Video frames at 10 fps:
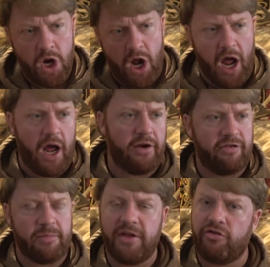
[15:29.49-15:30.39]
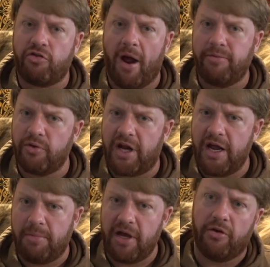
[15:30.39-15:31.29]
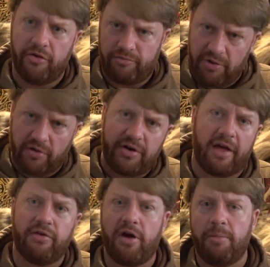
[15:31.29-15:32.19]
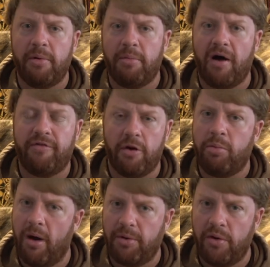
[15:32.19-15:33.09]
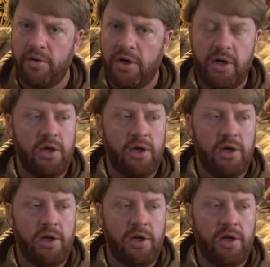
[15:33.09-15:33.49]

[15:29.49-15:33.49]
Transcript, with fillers: And some of these tribes would keep eagles, you know, tethered up above their pueblo.